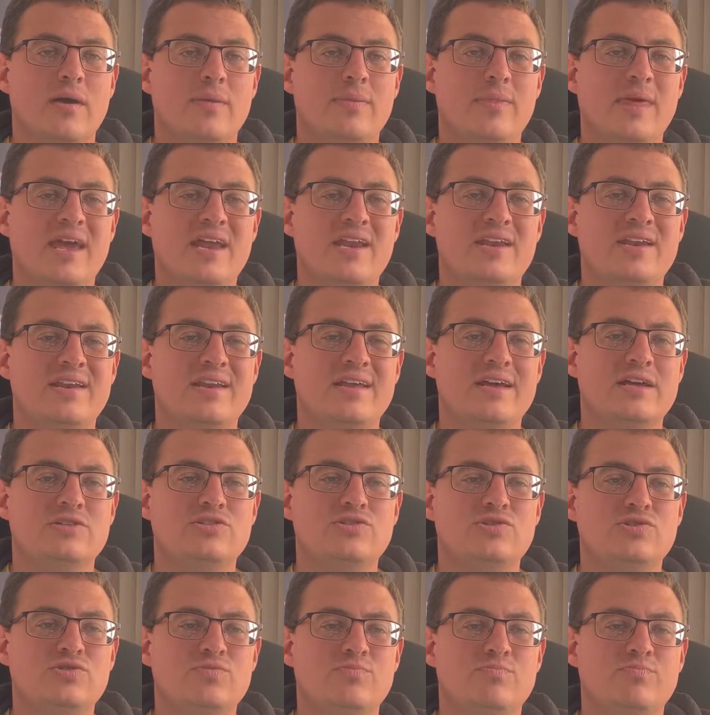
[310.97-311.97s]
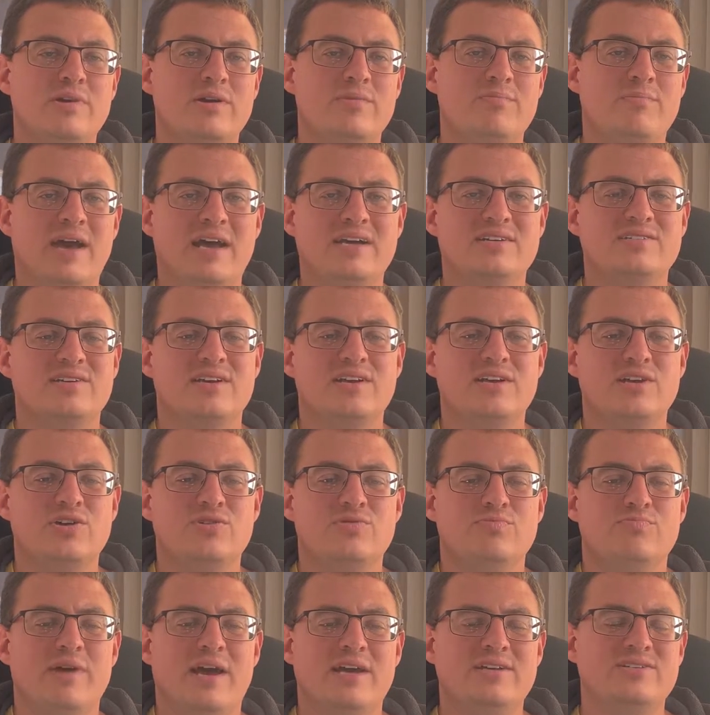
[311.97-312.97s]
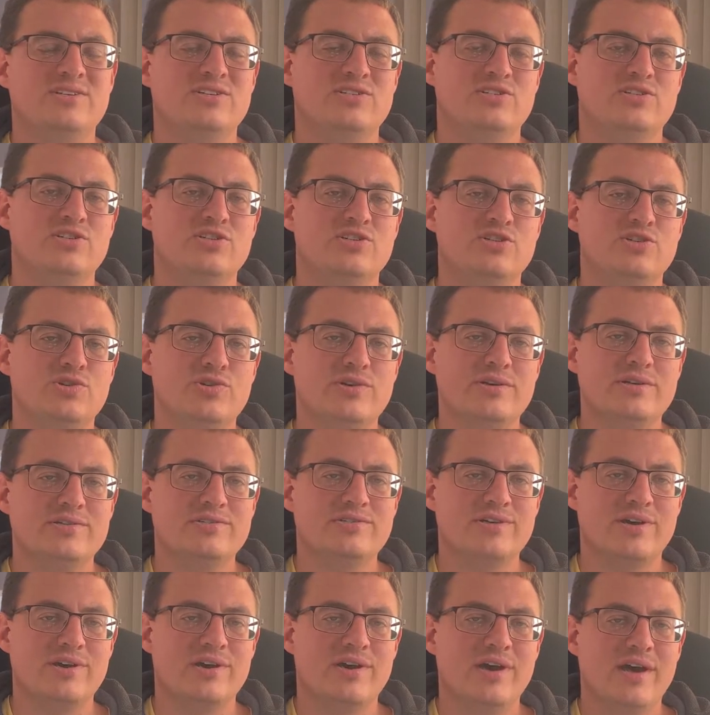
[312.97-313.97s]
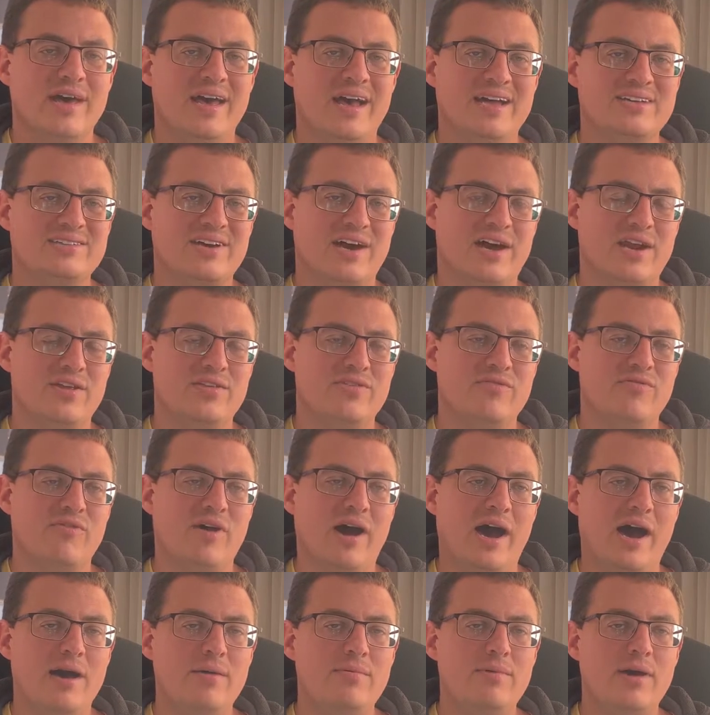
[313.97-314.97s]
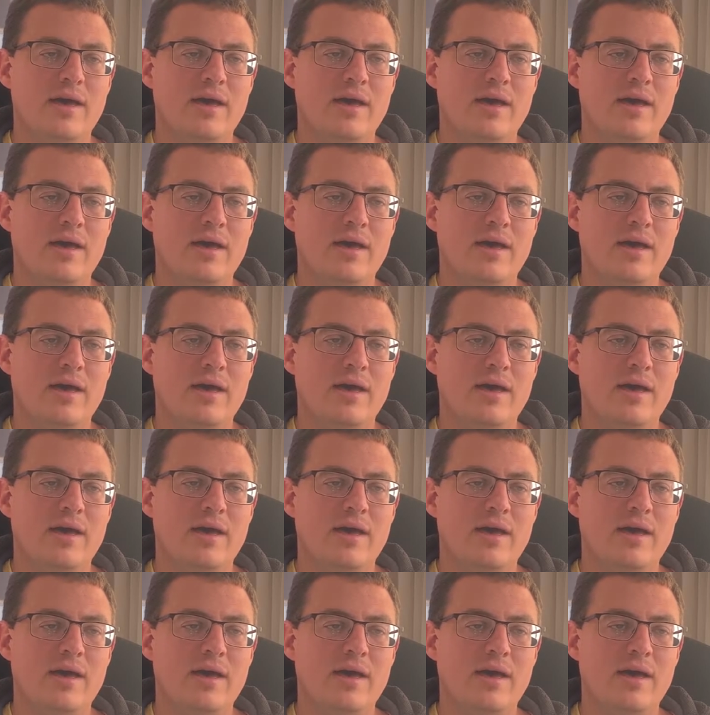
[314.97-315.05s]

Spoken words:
then you basically didn't do it. So that's kind of the vibe.